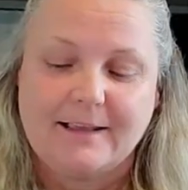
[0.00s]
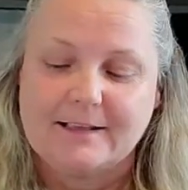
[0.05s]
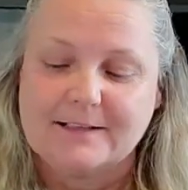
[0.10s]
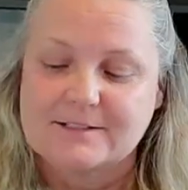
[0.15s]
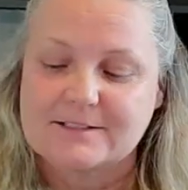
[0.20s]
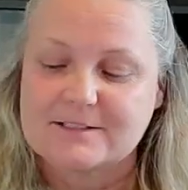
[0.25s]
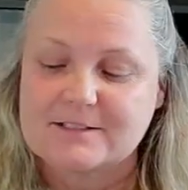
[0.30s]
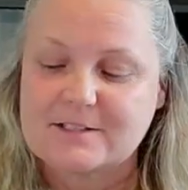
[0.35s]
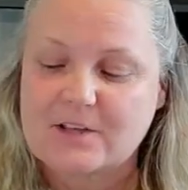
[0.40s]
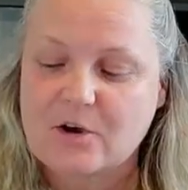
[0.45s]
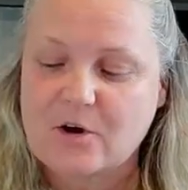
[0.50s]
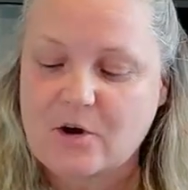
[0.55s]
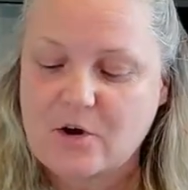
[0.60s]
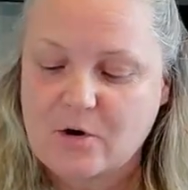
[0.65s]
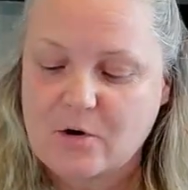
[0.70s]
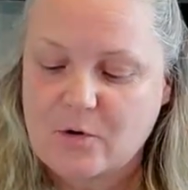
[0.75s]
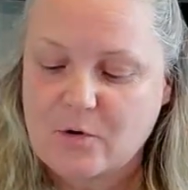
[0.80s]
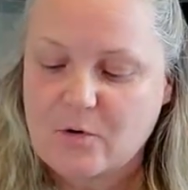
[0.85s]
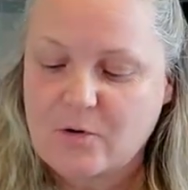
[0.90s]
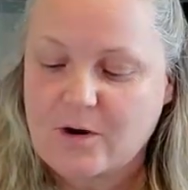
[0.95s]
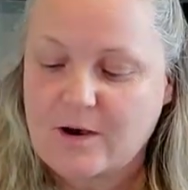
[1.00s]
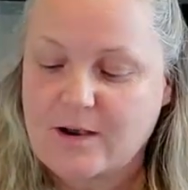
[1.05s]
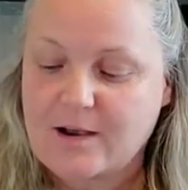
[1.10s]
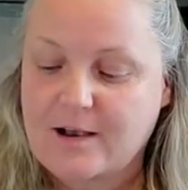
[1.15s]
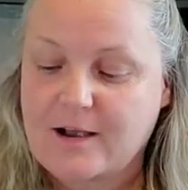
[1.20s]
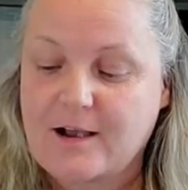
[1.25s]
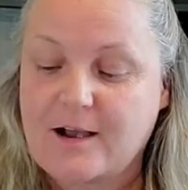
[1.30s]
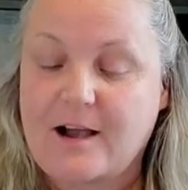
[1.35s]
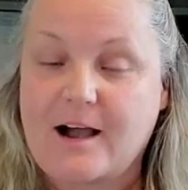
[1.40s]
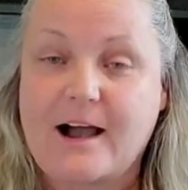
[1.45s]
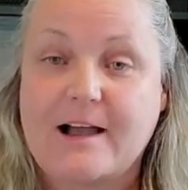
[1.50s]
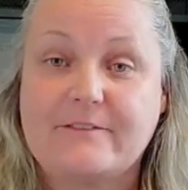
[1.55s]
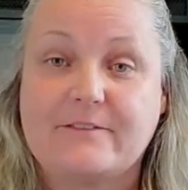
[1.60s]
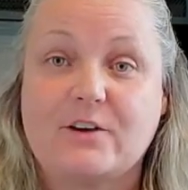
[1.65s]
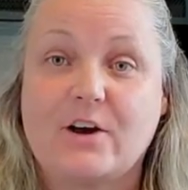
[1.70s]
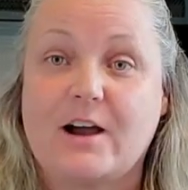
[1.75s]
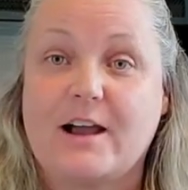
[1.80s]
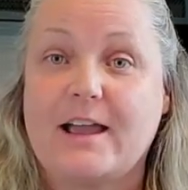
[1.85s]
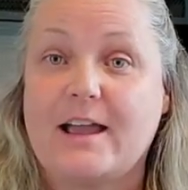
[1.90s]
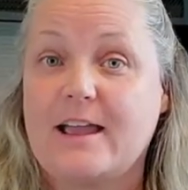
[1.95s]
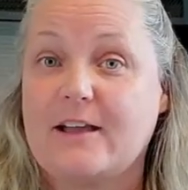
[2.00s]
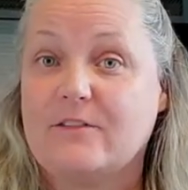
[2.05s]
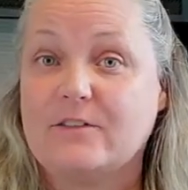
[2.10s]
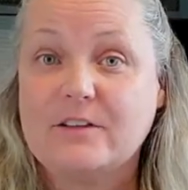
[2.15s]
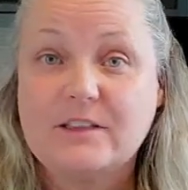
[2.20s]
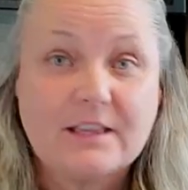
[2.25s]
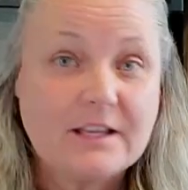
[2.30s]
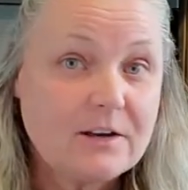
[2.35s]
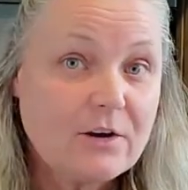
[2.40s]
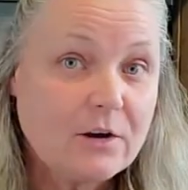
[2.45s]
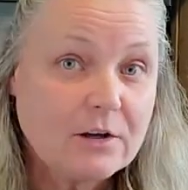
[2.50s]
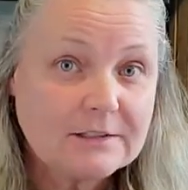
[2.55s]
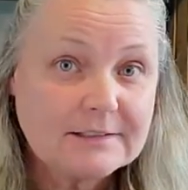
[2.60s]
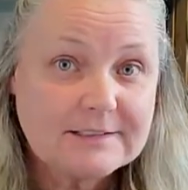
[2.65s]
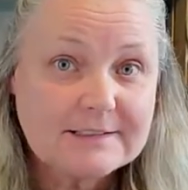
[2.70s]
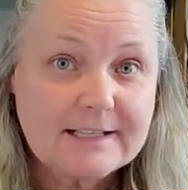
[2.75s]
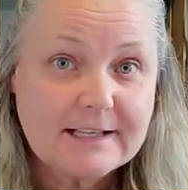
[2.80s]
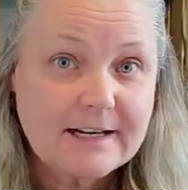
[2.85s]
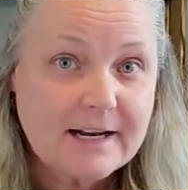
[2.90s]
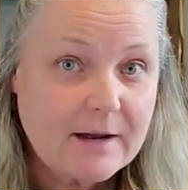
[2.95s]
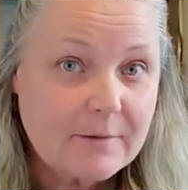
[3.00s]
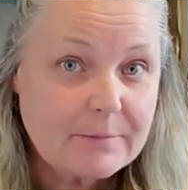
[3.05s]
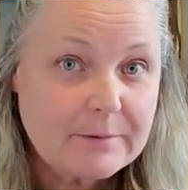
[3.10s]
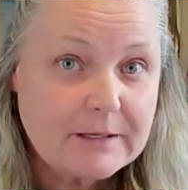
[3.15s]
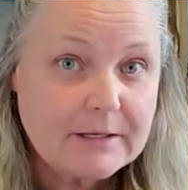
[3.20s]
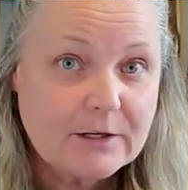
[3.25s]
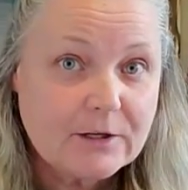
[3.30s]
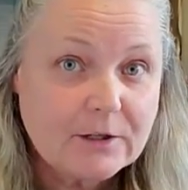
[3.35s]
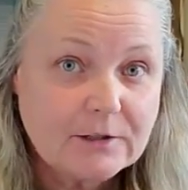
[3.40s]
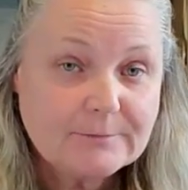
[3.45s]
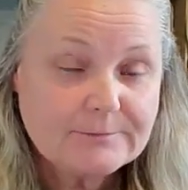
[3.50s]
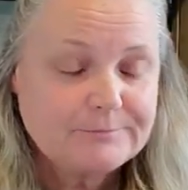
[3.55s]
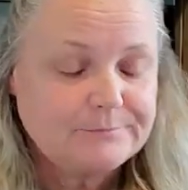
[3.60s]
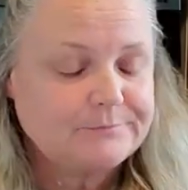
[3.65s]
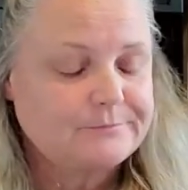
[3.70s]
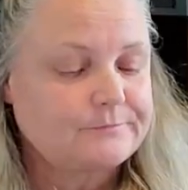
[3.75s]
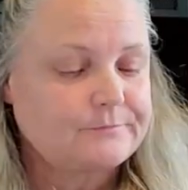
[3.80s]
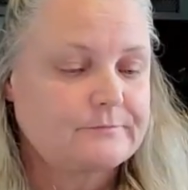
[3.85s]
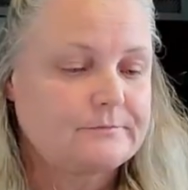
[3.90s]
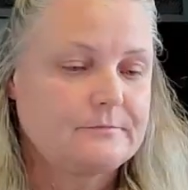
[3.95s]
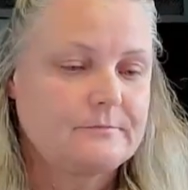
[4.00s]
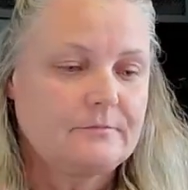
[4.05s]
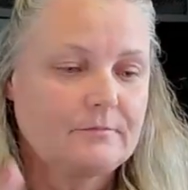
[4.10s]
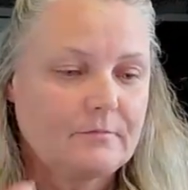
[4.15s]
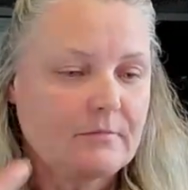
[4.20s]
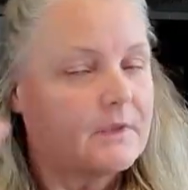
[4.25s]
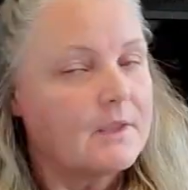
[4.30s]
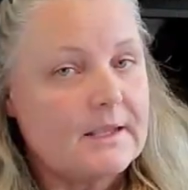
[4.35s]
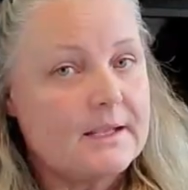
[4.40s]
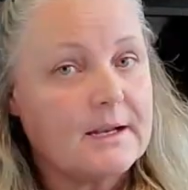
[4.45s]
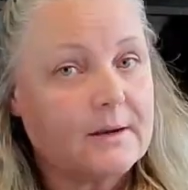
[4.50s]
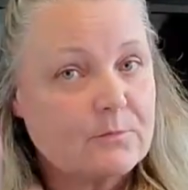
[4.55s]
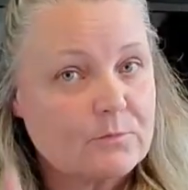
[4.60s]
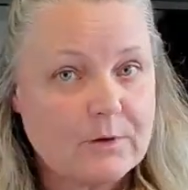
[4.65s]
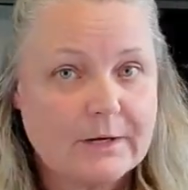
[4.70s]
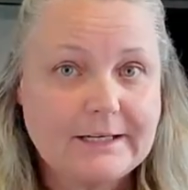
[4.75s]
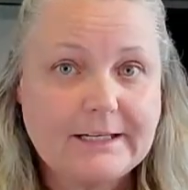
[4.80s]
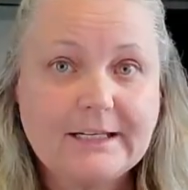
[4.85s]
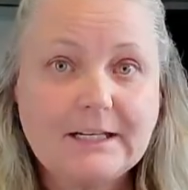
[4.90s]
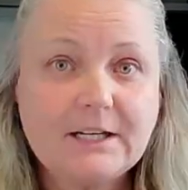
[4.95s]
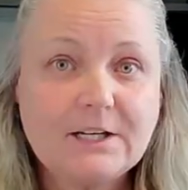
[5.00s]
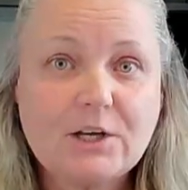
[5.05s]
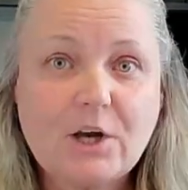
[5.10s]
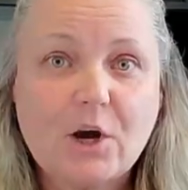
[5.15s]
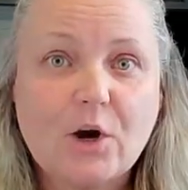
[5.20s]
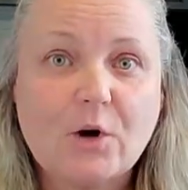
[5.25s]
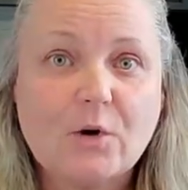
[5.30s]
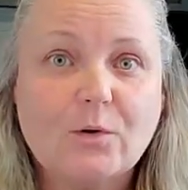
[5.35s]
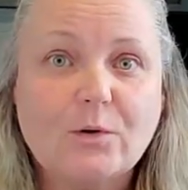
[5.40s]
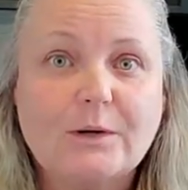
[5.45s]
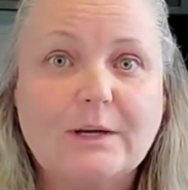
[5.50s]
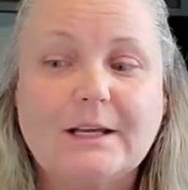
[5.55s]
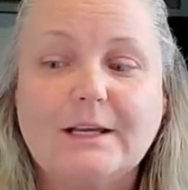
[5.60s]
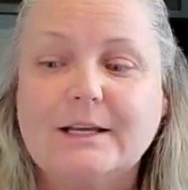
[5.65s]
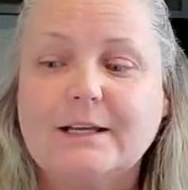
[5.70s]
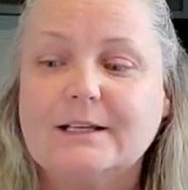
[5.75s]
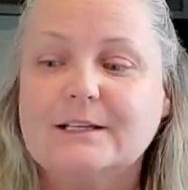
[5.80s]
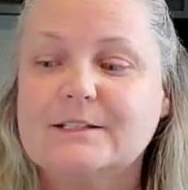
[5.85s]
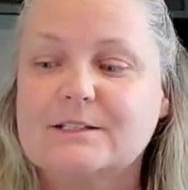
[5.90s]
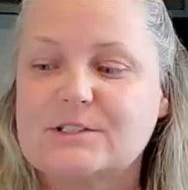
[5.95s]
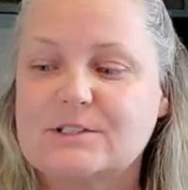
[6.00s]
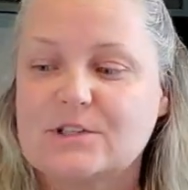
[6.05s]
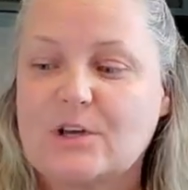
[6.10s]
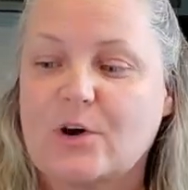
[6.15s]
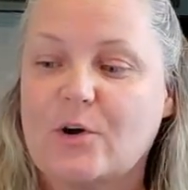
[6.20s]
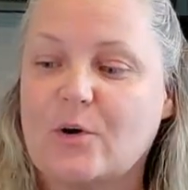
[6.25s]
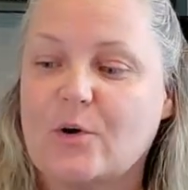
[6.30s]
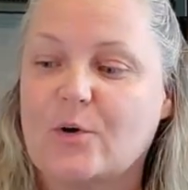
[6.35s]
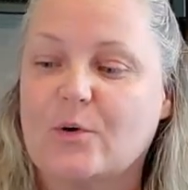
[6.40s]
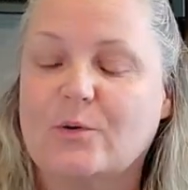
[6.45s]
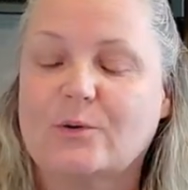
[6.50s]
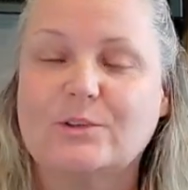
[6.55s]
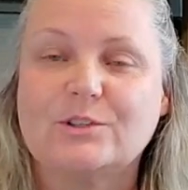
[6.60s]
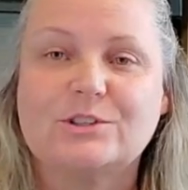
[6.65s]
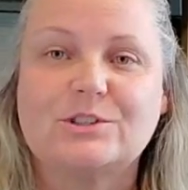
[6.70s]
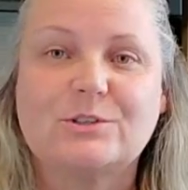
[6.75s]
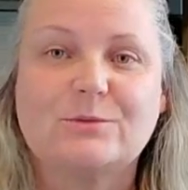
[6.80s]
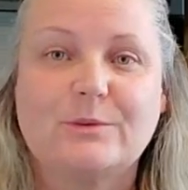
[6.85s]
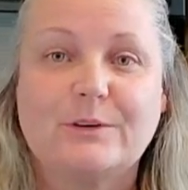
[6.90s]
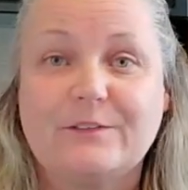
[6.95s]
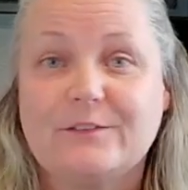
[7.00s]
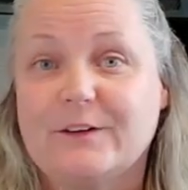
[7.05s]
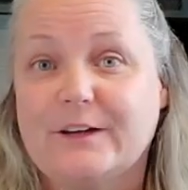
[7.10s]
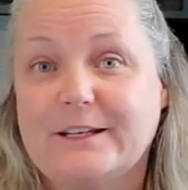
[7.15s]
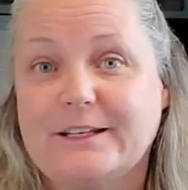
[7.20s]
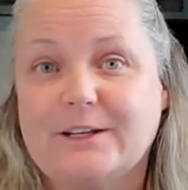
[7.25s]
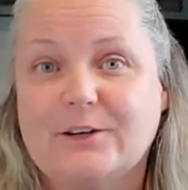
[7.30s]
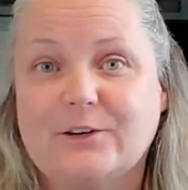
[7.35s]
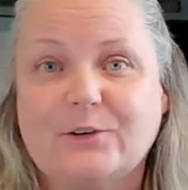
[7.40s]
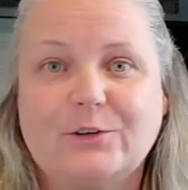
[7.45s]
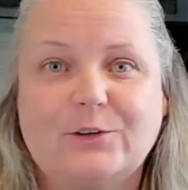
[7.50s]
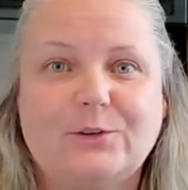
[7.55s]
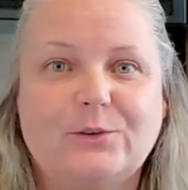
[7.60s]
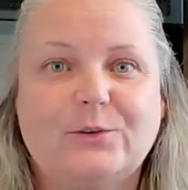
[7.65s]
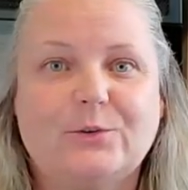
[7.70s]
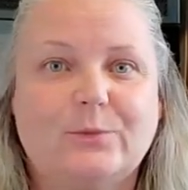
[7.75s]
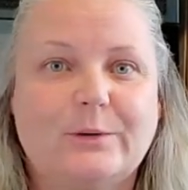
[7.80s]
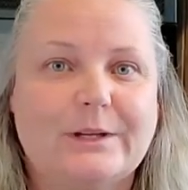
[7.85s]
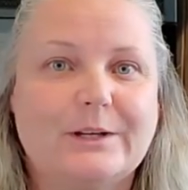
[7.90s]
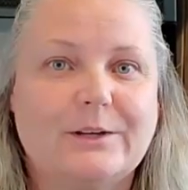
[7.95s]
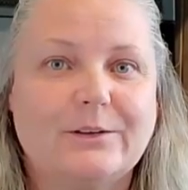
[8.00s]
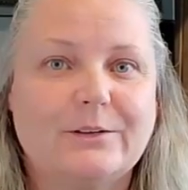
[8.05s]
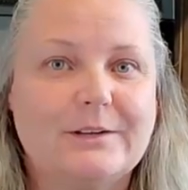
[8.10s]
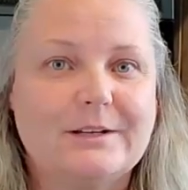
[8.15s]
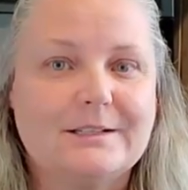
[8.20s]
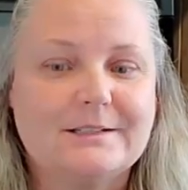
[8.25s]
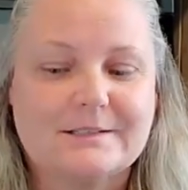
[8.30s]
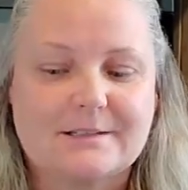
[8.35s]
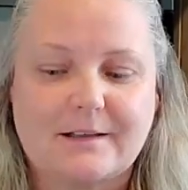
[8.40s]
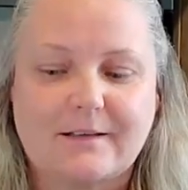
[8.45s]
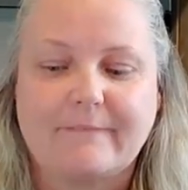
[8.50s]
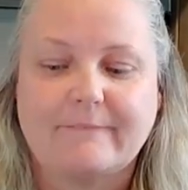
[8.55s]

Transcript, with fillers: So I've got everything all set up here. I'm ready to go. So should we find out who the winner is?